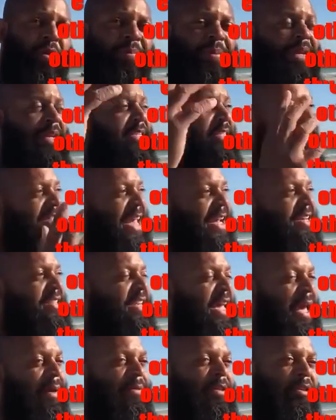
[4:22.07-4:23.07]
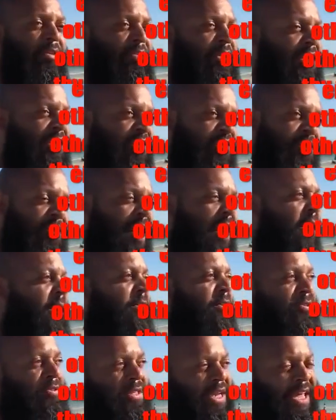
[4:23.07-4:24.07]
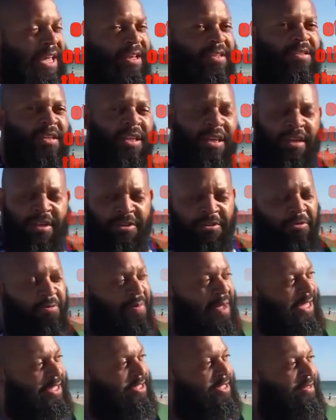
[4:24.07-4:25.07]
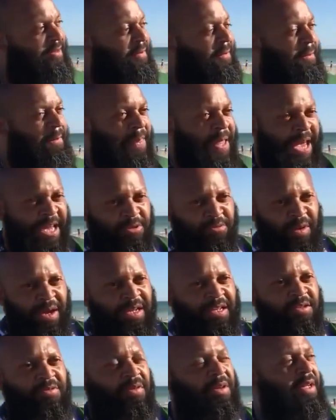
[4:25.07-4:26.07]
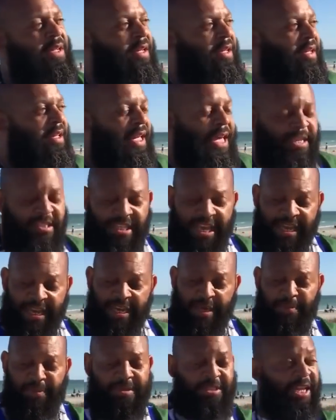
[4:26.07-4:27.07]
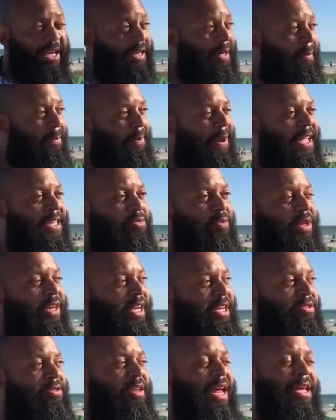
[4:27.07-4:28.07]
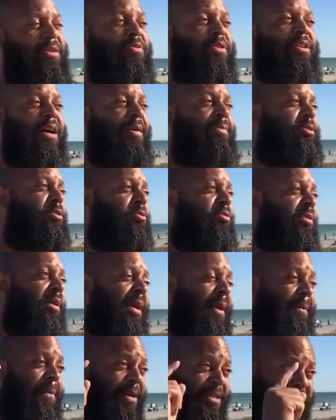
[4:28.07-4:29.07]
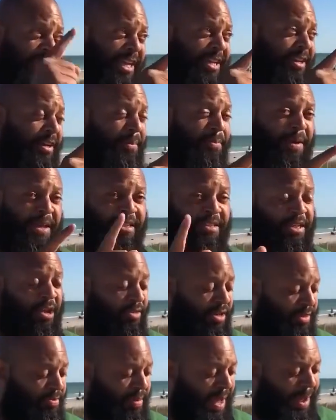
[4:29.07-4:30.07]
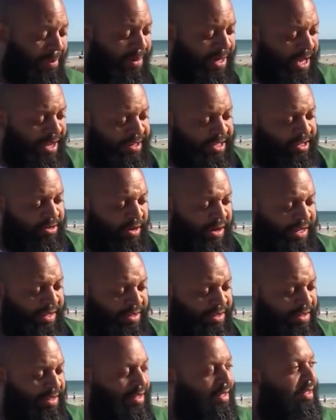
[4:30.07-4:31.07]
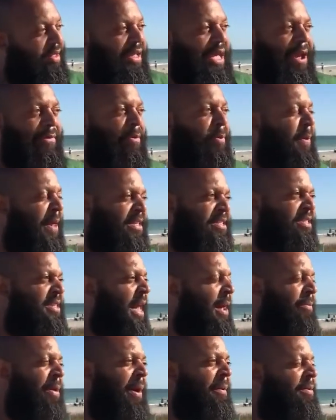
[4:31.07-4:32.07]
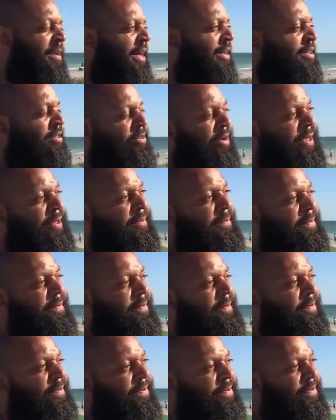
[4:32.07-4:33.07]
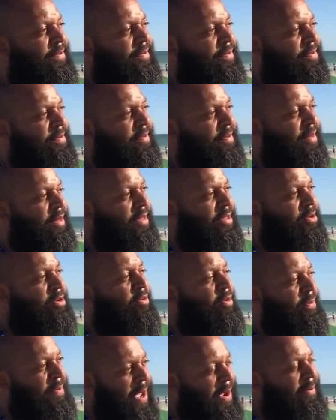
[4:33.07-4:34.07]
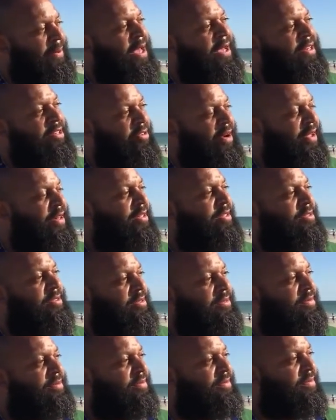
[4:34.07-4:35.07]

his remnant the second time, he's gonna get us from all those lands you mentioned as well as it said in a particular place where the Israelites would come to, particular place known as Babylon the Great. Every place is not Babylon the Great. You know what Babylon the Great is?